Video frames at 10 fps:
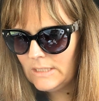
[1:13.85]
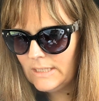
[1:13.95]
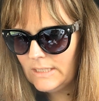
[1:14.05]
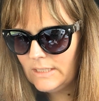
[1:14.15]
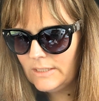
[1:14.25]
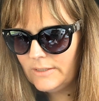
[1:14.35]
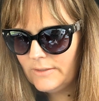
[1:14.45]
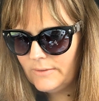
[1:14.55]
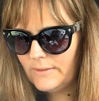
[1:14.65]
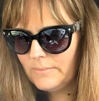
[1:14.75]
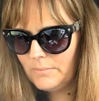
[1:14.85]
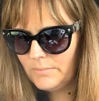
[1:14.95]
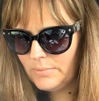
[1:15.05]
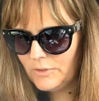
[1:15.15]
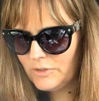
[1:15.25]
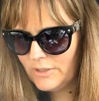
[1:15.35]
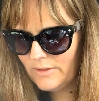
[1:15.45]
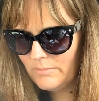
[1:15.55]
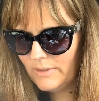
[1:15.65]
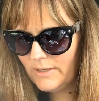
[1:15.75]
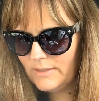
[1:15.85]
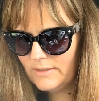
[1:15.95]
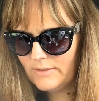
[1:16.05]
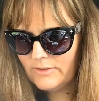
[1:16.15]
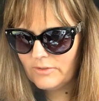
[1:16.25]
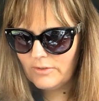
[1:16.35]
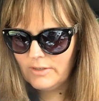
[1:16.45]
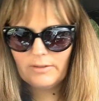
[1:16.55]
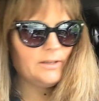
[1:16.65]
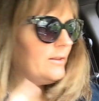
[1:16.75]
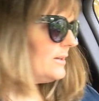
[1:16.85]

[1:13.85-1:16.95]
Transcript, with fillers: I know. I'm pushing the button to circulate